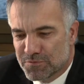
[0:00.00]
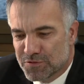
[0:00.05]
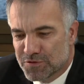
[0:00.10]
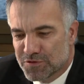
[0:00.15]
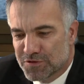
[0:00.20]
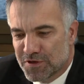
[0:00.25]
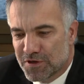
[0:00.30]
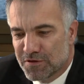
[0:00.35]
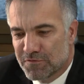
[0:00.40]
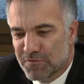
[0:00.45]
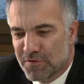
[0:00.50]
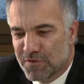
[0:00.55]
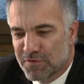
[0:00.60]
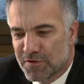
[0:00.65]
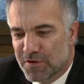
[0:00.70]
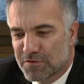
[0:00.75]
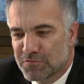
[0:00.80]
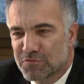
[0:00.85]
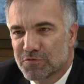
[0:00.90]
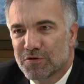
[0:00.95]
stay with
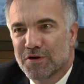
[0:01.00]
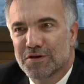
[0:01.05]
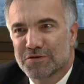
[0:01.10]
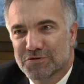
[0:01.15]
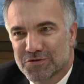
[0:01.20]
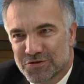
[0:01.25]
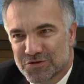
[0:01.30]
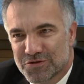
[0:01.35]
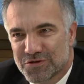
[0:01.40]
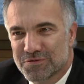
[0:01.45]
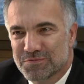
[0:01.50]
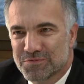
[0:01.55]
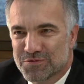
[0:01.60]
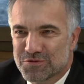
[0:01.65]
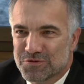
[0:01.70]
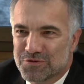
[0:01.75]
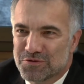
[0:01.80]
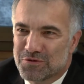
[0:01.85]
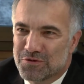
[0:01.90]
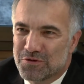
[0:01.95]
that relationship
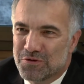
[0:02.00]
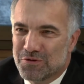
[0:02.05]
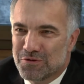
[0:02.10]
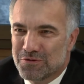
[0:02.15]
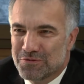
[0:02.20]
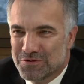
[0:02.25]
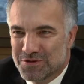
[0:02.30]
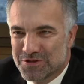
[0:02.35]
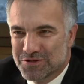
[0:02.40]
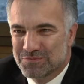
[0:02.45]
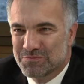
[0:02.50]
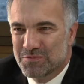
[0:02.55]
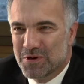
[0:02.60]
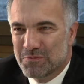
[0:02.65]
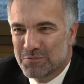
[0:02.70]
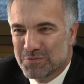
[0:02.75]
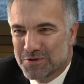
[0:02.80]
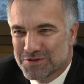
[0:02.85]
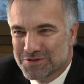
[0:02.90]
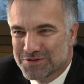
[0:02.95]
to all these
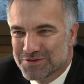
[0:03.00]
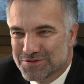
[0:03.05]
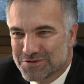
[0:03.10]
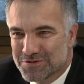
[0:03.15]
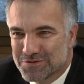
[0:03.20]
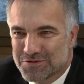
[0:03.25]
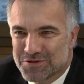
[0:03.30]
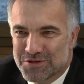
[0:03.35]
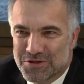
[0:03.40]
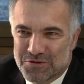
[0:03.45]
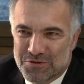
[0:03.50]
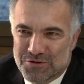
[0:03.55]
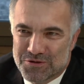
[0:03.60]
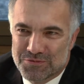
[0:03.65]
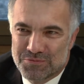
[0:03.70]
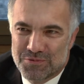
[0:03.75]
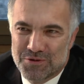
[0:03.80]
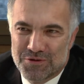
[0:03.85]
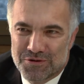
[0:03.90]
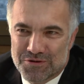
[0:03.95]
members. So
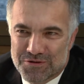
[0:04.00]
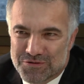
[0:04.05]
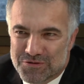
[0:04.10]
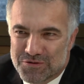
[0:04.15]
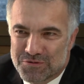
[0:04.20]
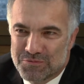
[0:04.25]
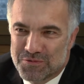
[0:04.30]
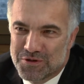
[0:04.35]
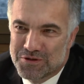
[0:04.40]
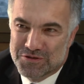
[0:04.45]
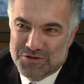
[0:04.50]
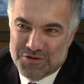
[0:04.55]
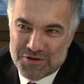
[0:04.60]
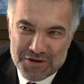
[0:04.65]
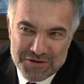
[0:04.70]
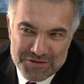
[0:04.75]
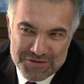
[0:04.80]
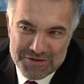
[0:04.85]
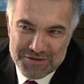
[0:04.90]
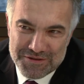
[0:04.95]
SIGOS belongs to
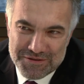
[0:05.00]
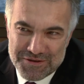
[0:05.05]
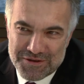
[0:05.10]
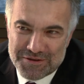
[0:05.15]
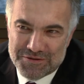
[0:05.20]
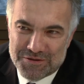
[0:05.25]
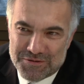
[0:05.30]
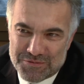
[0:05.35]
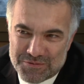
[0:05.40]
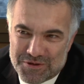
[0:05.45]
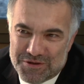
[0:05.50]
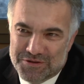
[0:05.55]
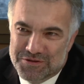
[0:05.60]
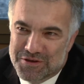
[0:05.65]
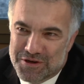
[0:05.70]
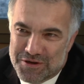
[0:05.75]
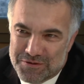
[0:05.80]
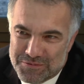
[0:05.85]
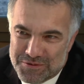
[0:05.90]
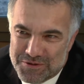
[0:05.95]
mid-sized enterprise
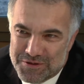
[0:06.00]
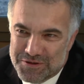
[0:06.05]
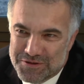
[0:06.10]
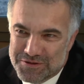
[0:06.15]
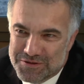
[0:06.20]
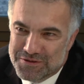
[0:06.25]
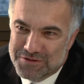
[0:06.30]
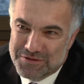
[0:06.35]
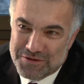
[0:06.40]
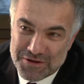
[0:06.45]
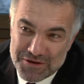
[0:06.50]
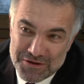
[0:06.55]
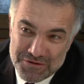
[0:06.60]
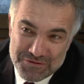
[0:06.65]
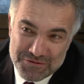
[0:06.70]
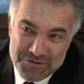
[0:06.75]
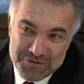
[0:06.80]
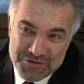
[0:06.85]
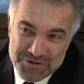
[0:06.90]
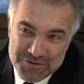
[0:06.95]
companies, and they are
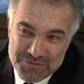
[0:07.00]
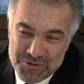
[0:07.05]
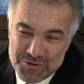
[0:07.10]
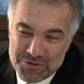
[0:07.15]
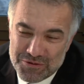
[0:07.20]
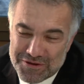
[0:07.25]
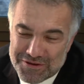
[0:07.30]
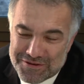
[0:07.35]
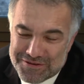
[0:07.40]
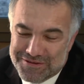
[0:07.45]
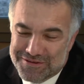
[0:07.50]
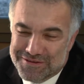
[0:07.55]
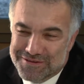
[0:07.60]
also smaller